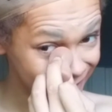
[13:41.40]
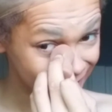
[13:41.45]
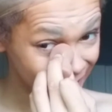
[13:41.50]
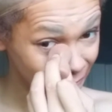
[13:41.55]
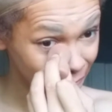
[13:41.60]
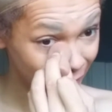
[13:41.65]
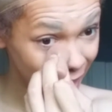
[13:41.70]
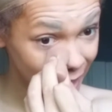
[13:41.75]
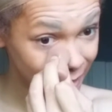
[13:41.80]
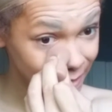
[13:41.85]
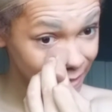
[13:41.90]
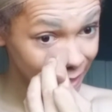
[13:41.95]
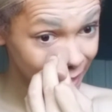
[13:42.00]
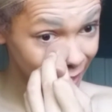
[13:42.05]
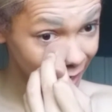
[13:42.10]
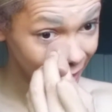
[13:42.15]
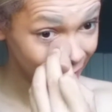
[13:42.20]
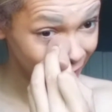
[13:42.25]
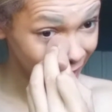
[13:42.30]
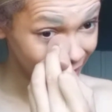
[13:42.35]
is
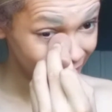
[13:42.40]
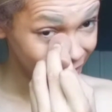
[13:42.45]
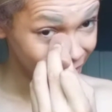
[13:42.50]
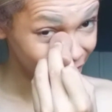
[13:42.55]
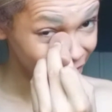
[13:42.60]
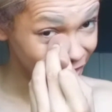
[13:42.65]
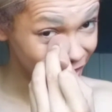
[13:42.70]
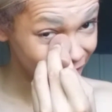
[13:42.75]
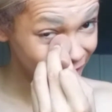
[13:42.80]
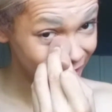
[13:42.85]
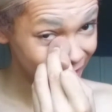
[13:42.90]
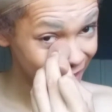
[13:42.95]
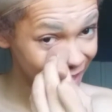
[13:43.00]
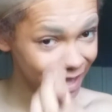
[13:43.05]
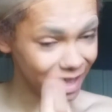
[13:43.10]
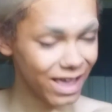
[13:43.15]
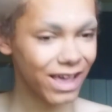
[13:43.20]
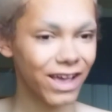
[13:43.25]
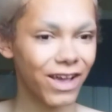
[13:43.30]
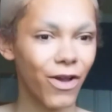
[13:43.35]
amazing,
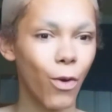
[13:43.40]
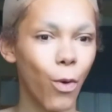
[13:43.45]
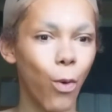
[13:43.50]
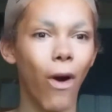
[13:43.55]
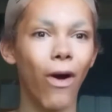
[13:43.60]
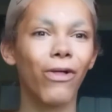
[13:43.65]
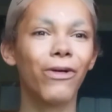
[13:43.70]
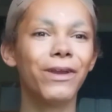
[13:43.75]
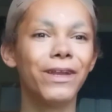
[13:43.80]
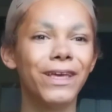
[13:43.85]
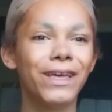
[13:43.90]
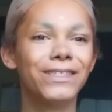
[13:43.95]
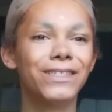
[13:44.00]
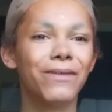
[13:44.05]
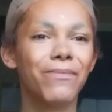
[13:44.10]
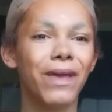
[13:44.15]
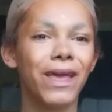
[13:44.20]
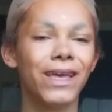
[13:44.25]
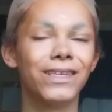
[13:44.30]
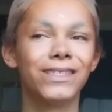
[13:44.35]
the quality
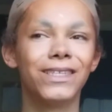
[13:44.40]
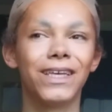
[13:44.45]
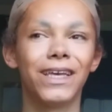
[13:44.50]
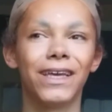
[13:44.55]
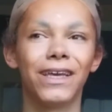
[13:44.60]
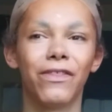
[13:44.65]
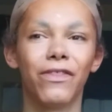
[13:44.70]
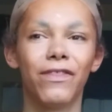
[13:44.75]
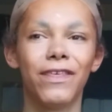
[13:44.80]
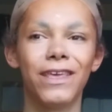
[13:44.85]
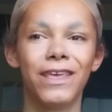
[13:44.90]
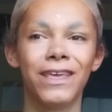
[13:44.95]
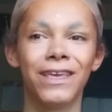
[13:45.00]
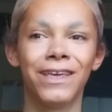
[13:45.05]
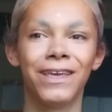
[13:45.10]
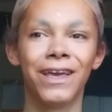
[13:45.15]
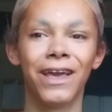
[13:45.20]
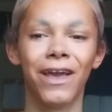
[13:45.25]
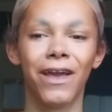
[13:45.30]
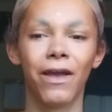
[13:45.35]
is amazing,
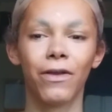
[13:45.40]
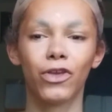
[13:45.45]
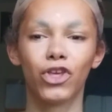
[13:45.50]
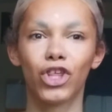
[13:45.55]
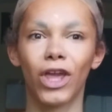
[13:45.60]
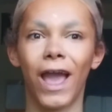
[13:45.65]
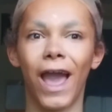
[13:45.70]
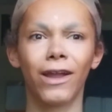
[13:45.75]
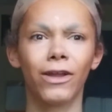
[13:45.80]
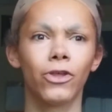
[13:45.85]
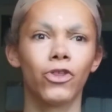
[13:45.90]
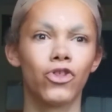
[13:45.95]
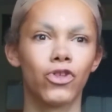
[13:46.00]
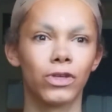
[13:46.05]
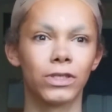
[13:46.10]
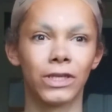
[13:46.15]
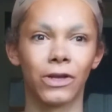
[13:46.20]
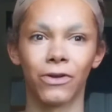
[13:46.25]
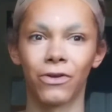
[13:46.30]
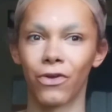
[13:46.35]
the
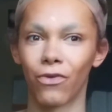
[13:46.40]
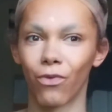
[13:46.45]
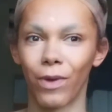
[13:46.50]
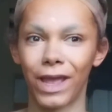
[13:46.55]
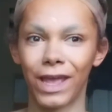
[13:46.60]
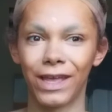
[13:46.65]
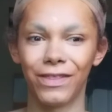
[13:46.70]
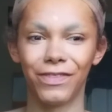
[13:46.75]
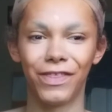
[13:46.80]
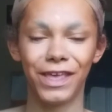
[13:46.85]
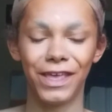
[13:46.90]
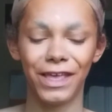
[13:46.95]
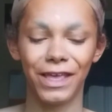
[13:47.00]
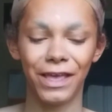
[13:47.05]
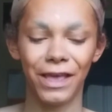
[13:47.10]
challenges are great,